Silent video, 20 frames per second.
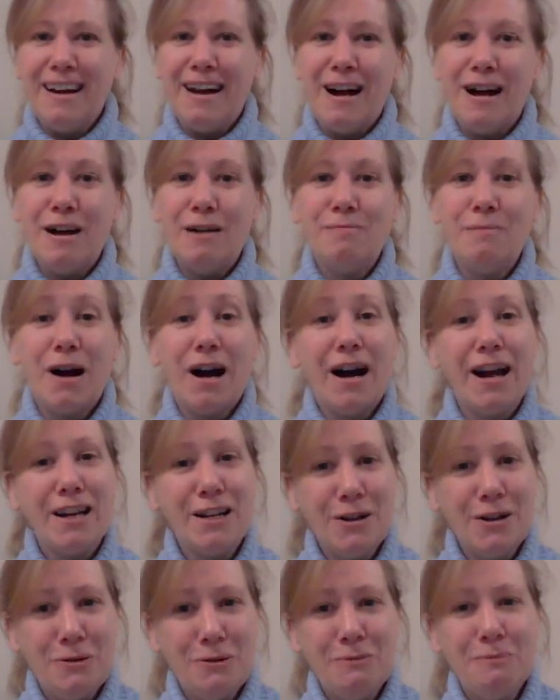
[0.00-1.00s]
I
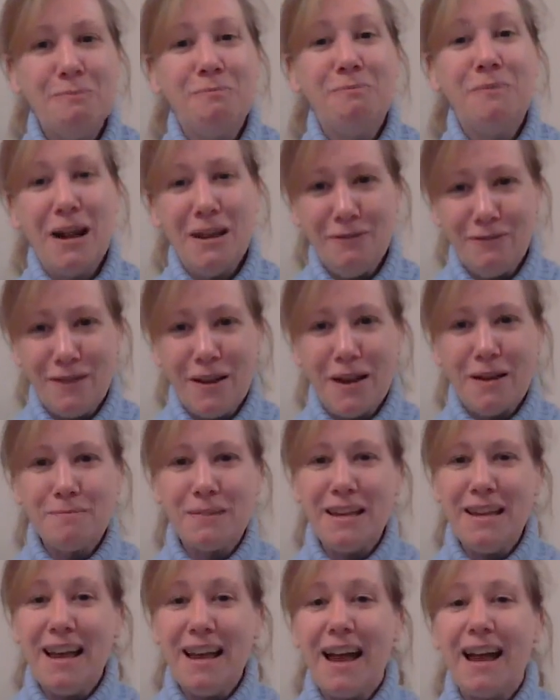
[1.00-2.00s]
know my
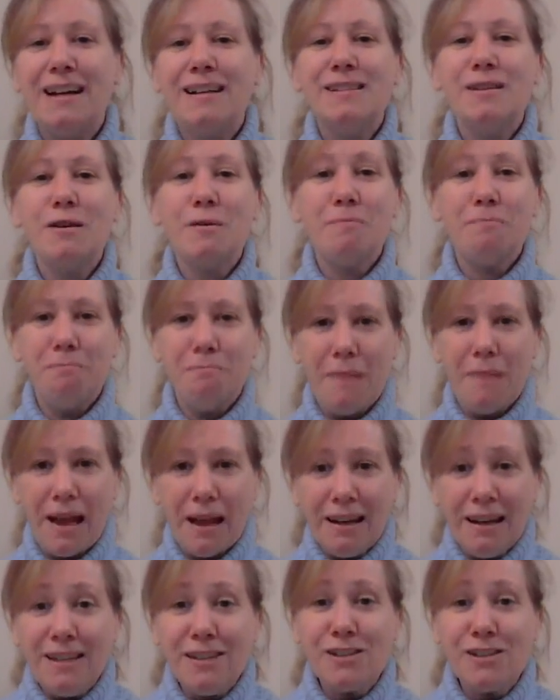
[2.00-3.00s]
family has
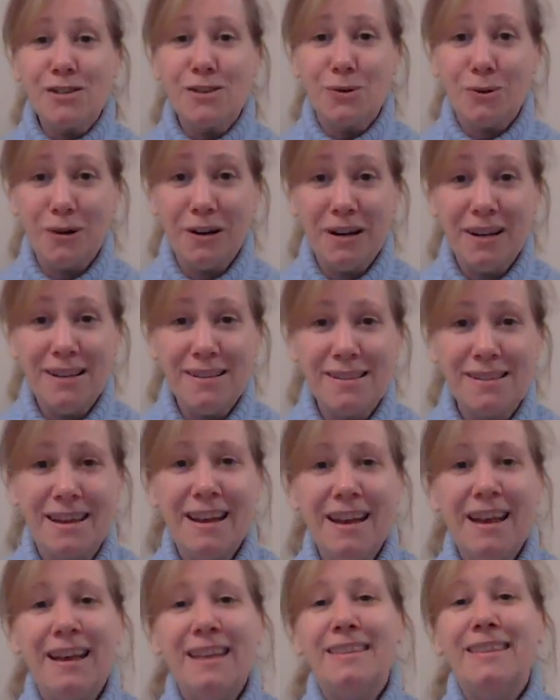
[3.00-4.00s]
many stories
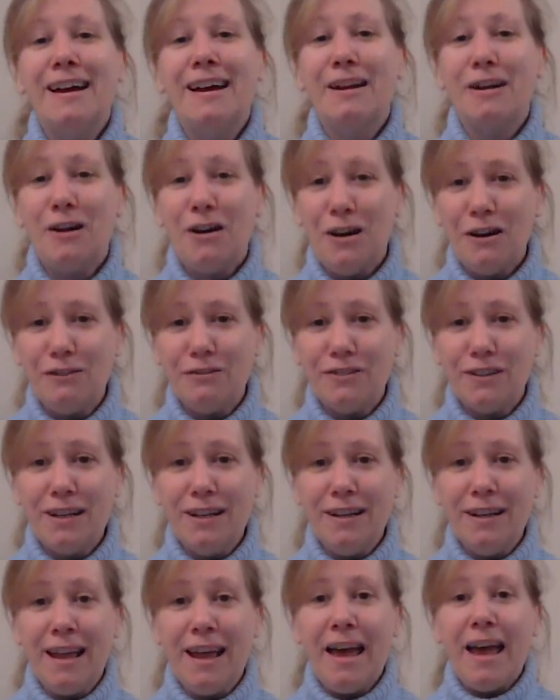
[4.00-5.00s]
that
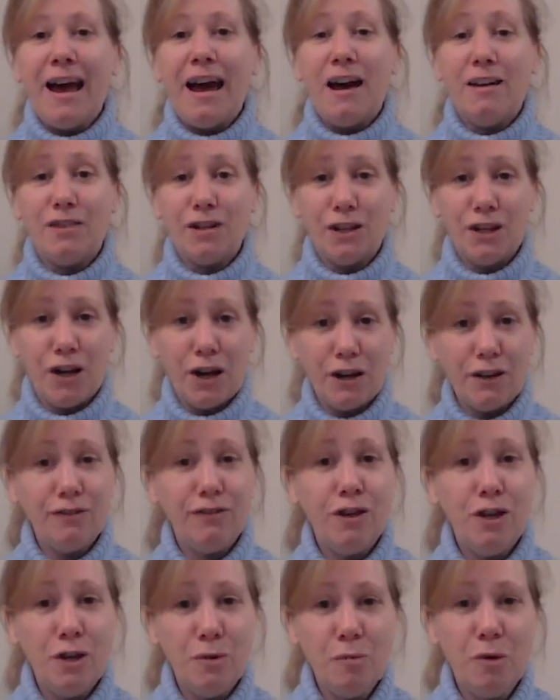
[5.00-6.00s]
often have a lot of
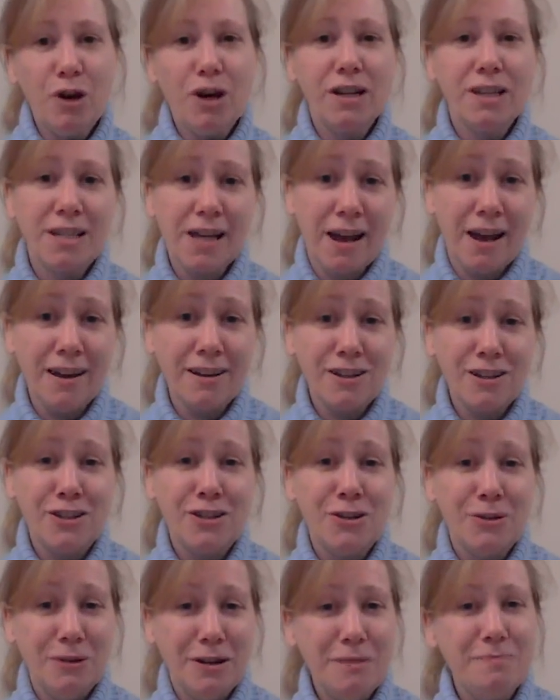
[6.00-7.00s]
humor attached
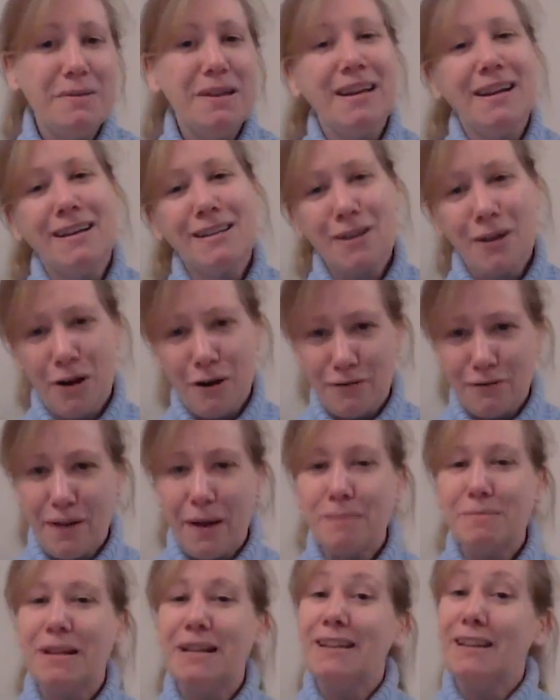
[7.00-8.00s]
to it because our
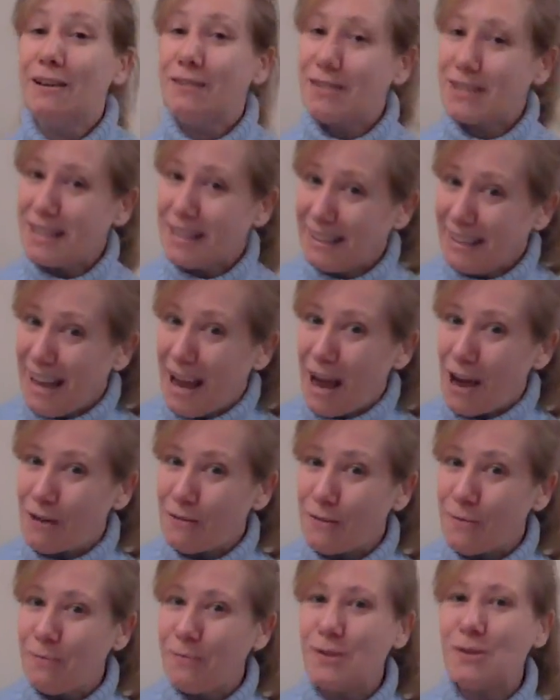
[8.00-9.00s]
family loves to laugh.
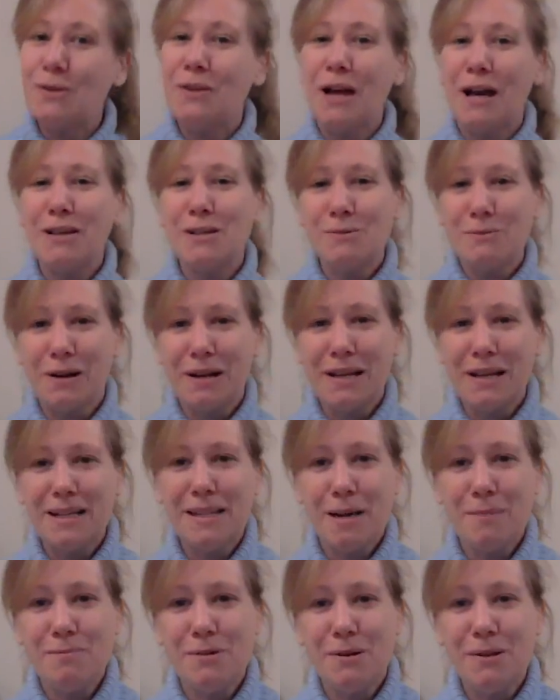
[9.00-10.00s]
So that's one
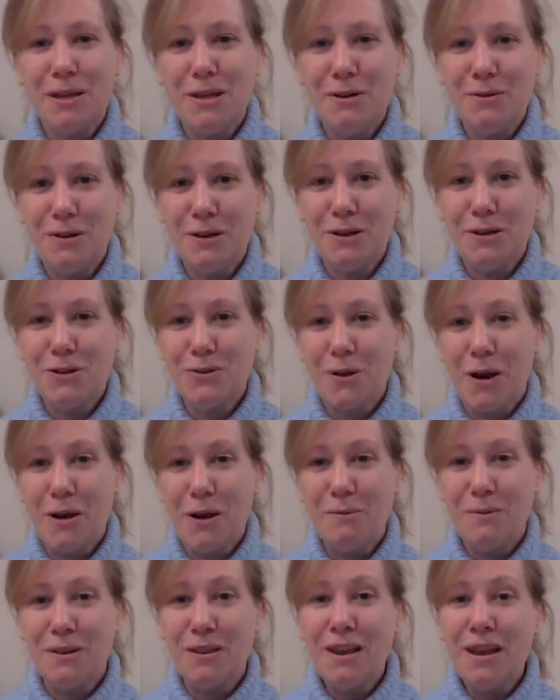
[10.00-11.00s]
example that you can try
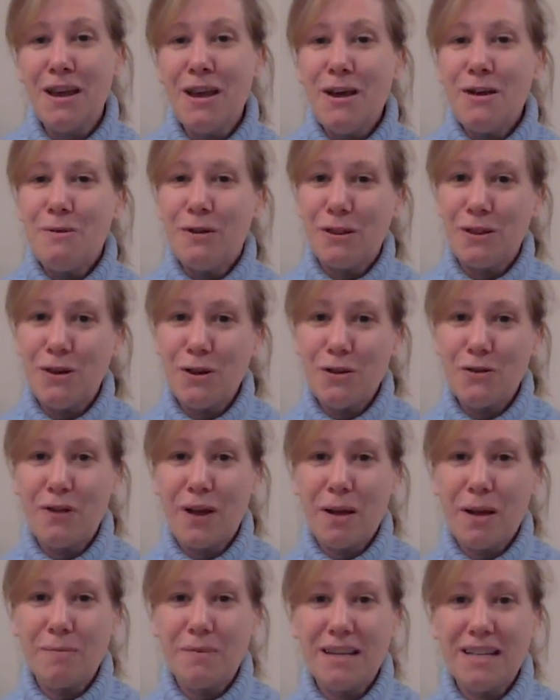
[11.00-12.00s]
with your
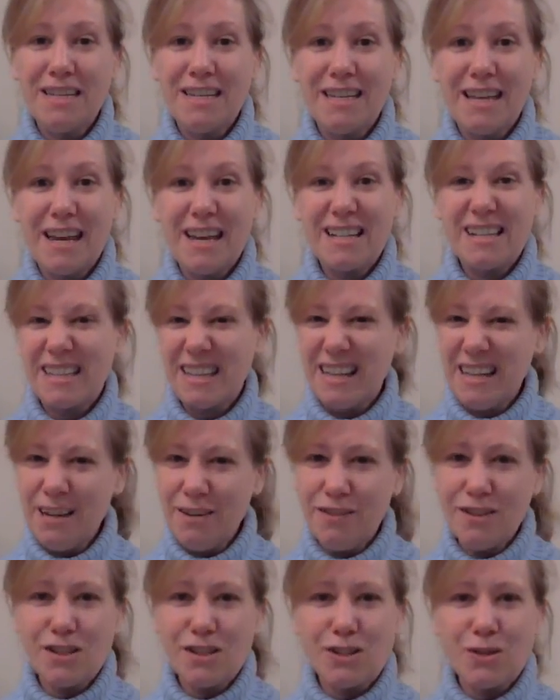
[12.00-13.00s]
family today is think
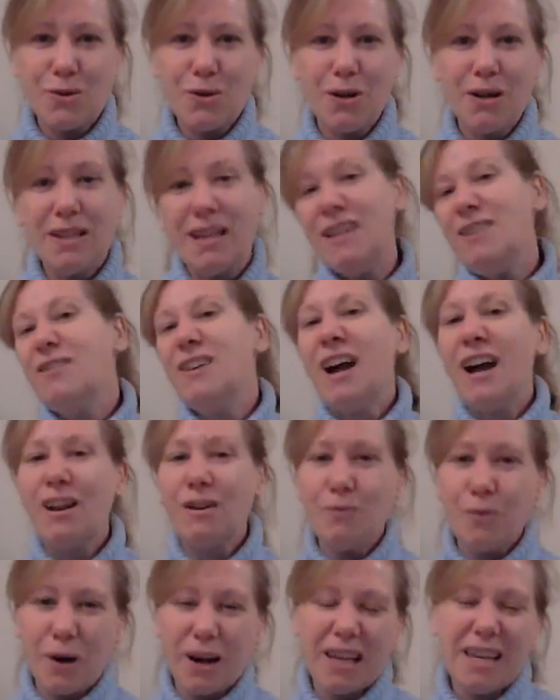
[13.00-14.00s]
of a story that you kind
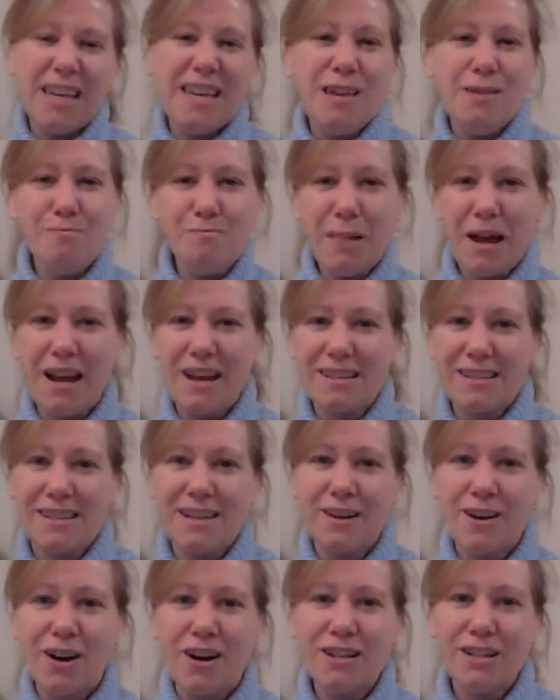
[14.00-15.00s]
of want to keep
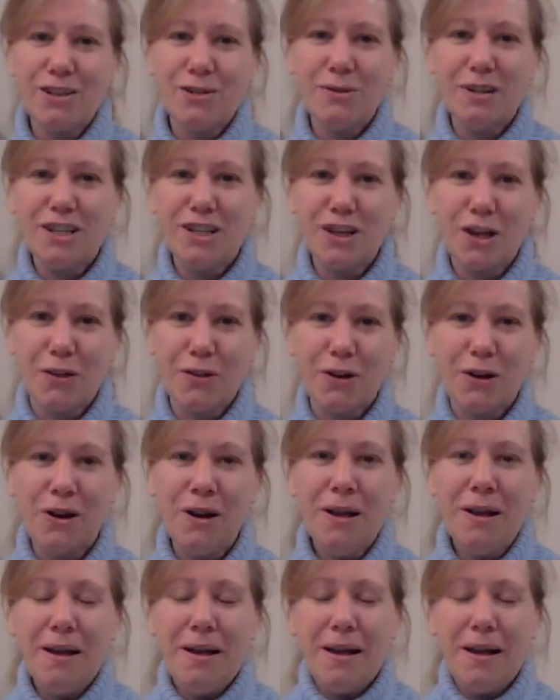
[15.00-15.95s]
passing on to each other